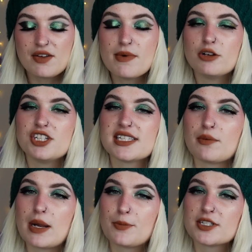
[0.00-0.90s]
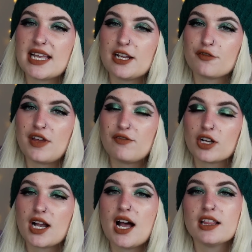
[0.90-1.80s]
emojis that represent your
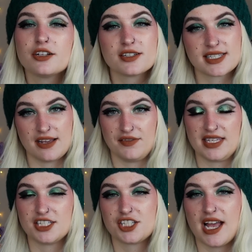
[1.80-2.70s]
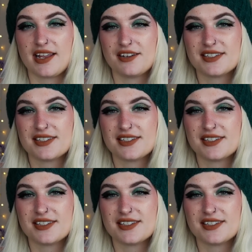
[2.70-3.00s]
favorite colors of these shadows?